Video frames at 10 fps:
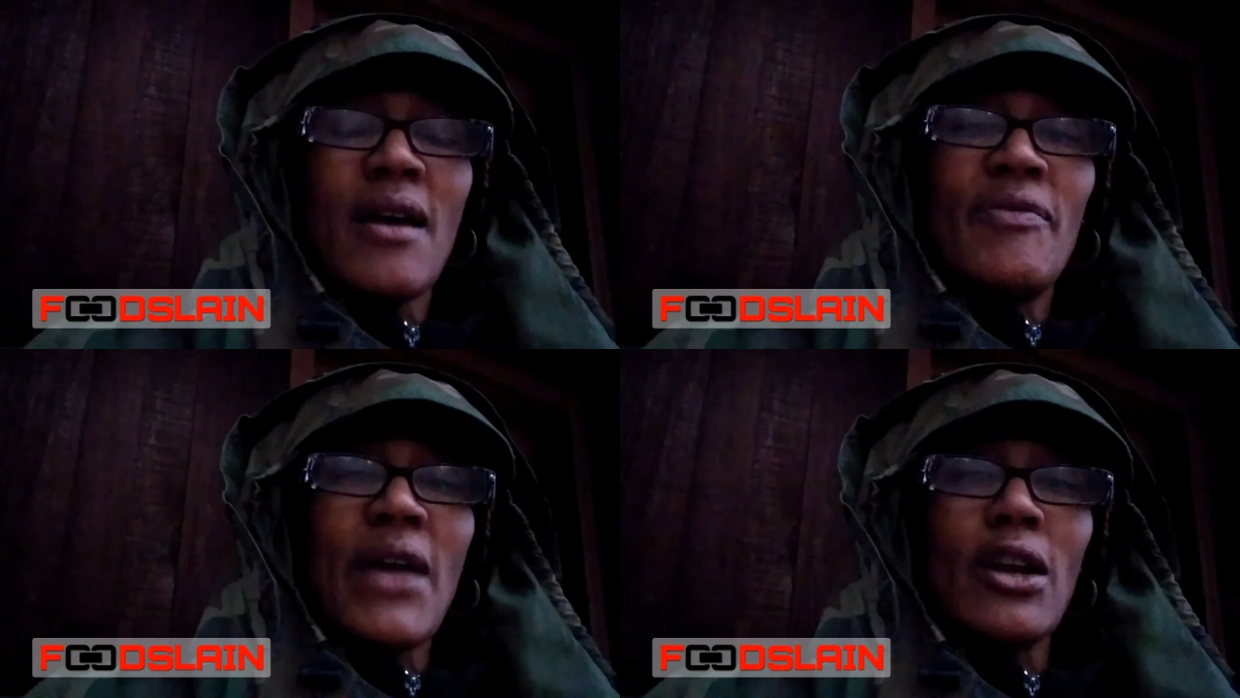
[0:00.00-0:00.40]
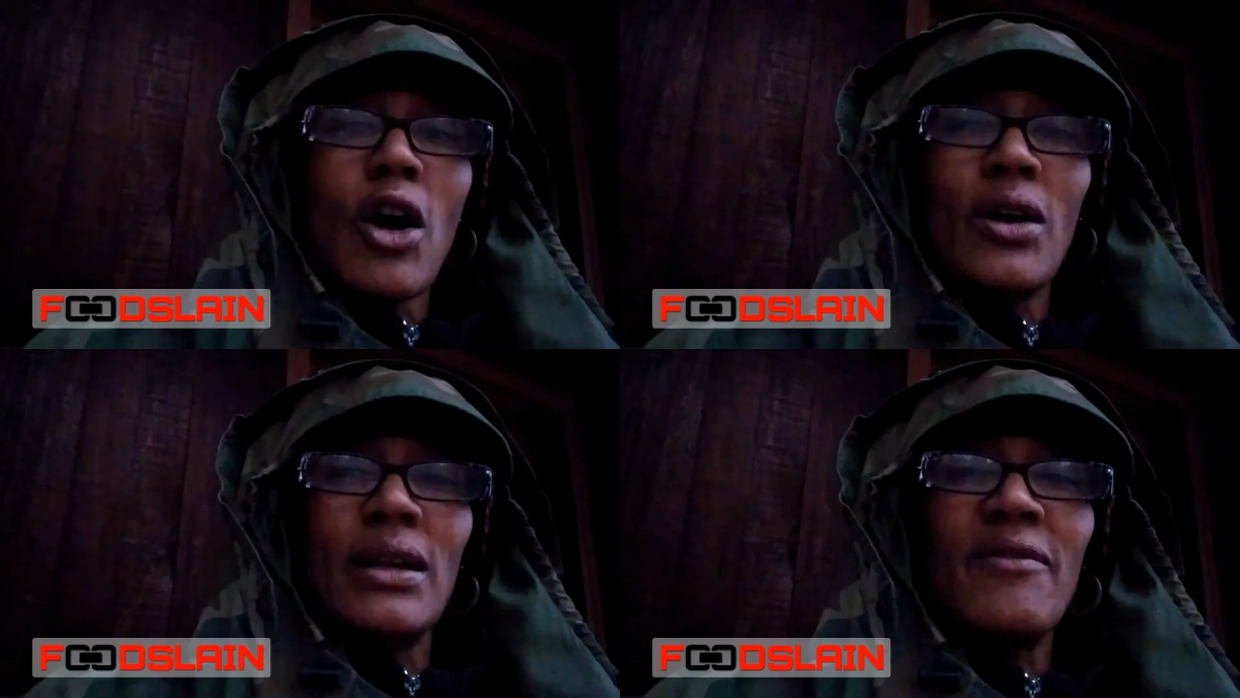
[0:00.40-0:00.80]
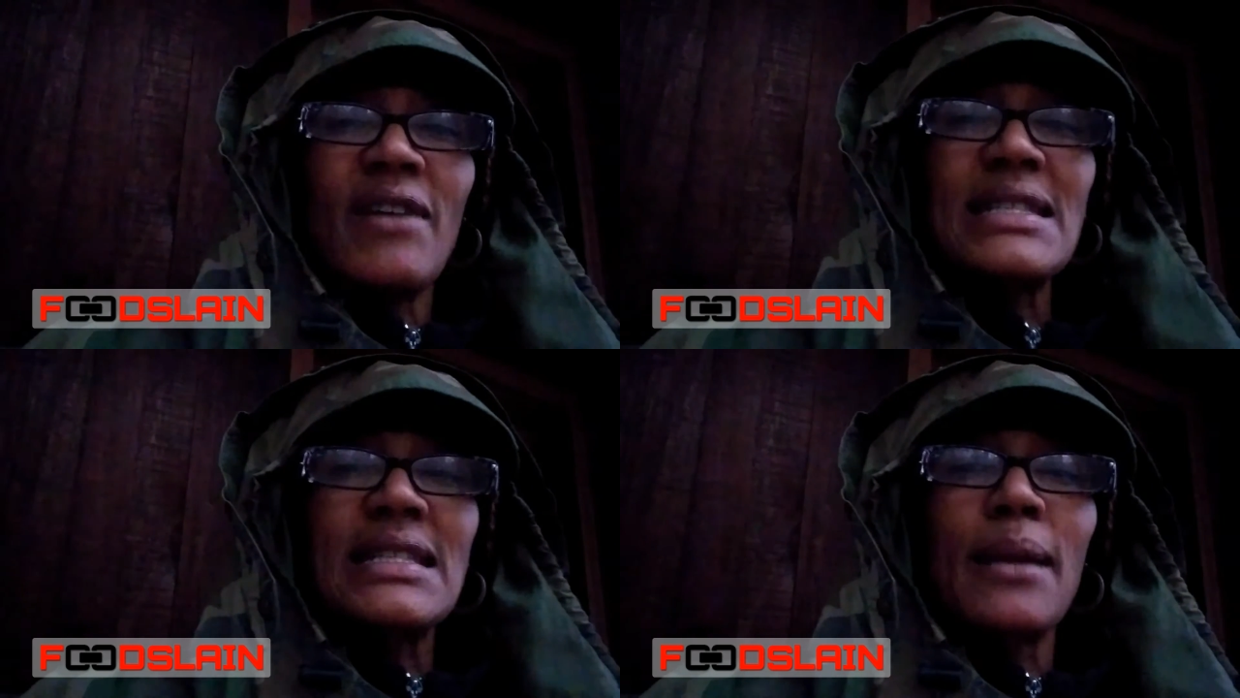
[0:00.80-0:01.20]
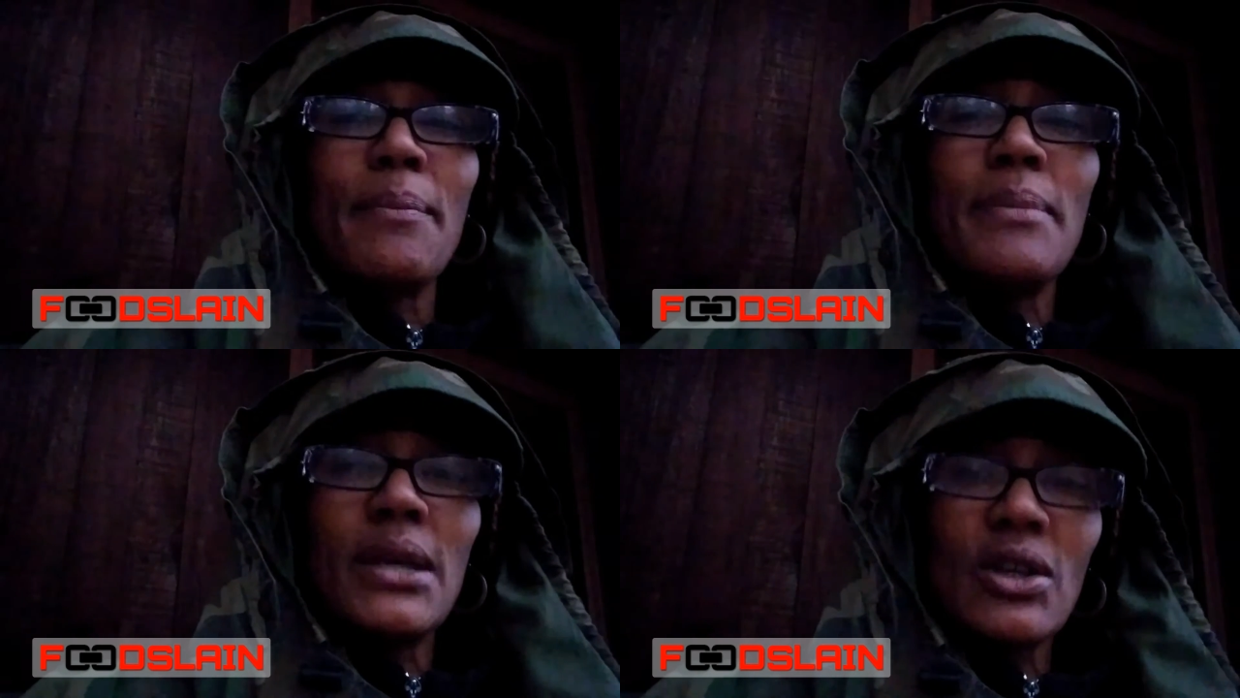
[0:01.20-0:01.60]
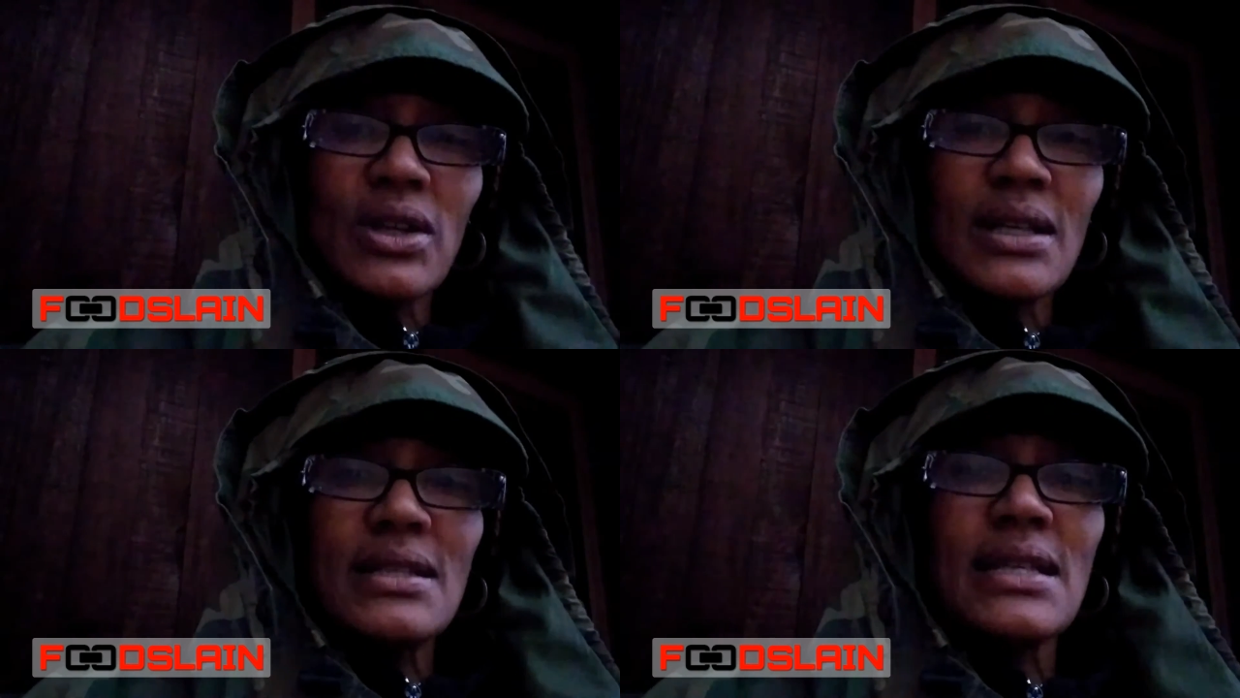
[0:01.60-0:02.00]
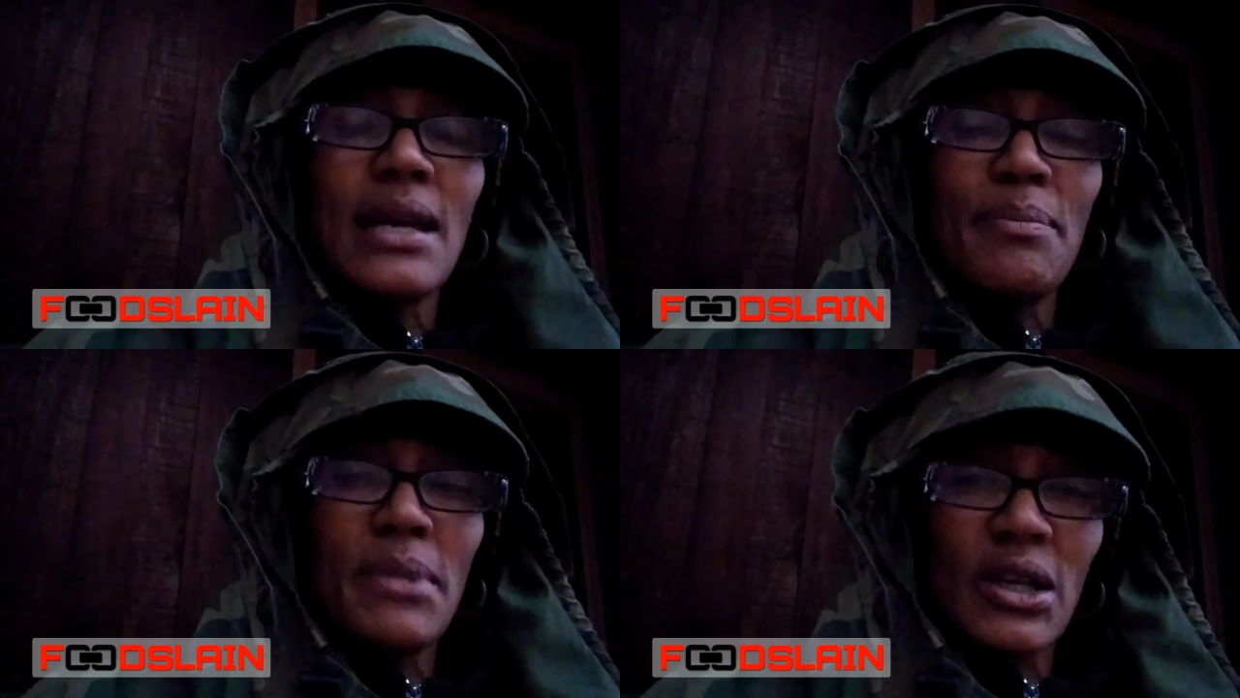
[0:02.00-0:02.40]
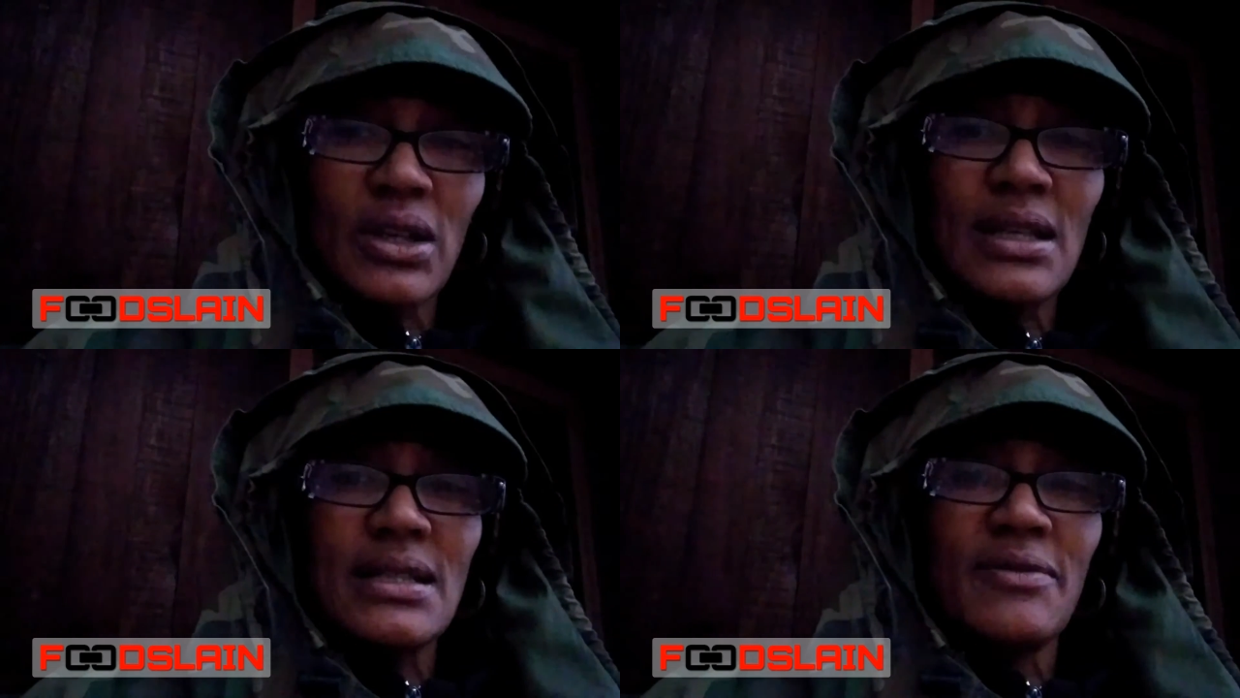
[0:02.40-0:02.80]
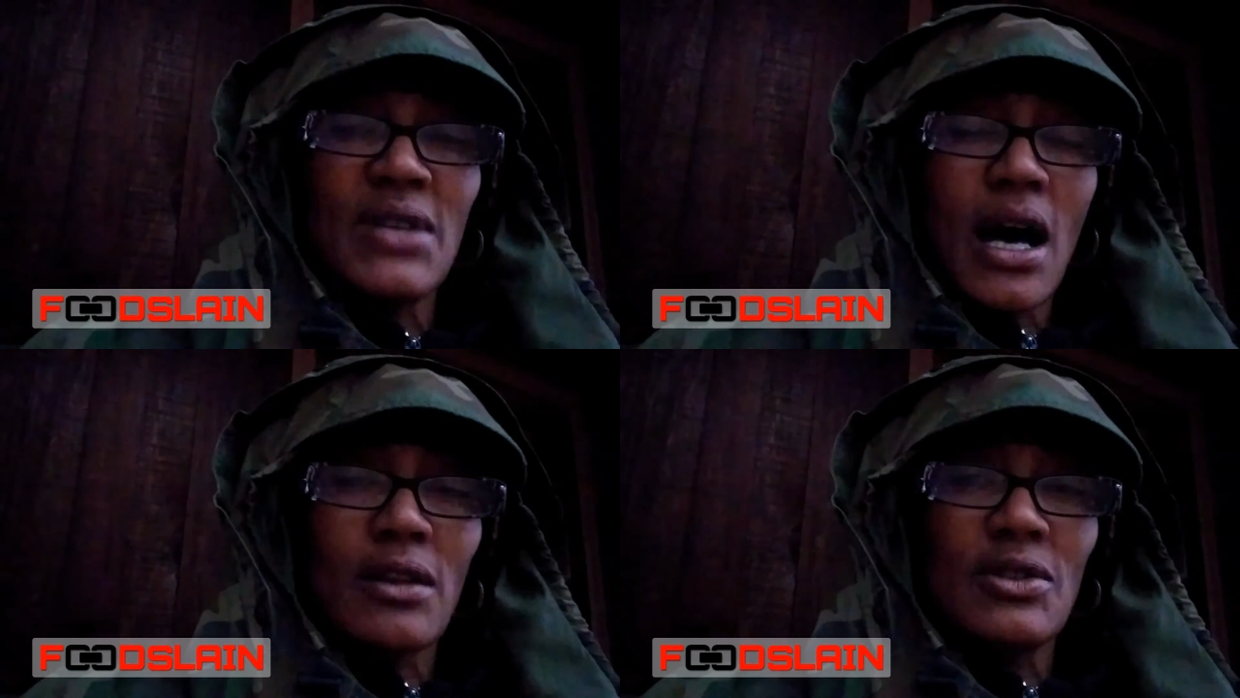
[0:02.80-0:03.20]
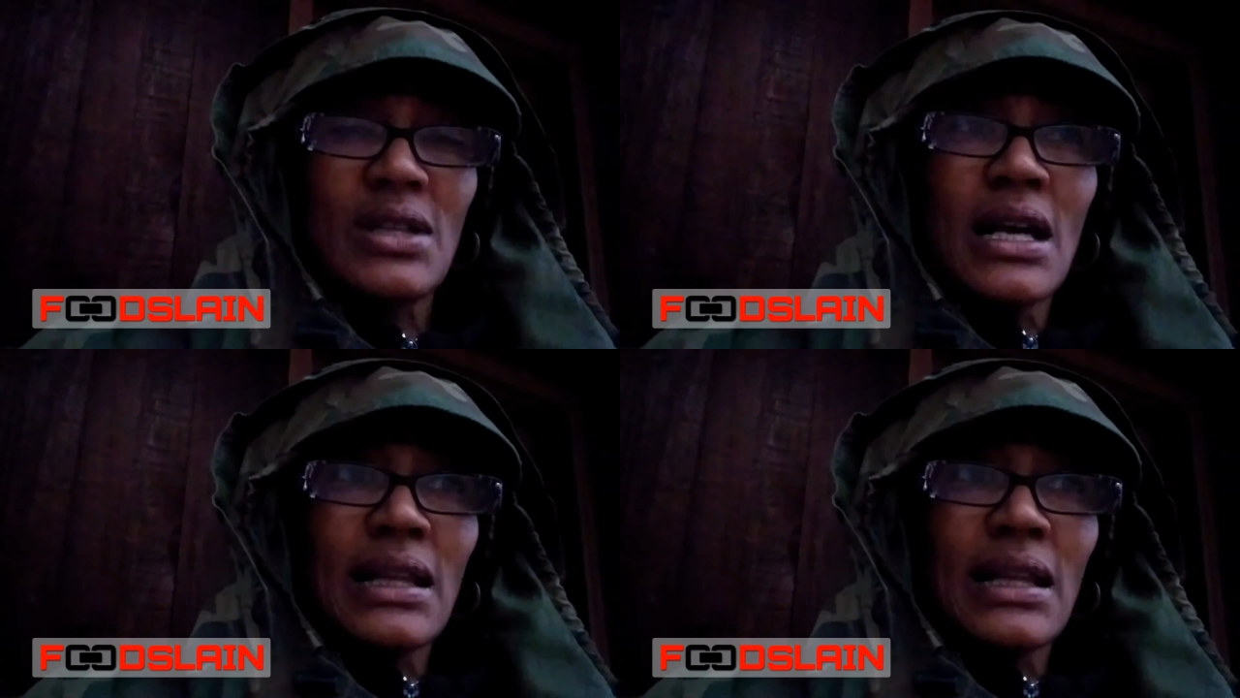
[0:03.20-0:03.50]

that are investing millions and millions of dollars,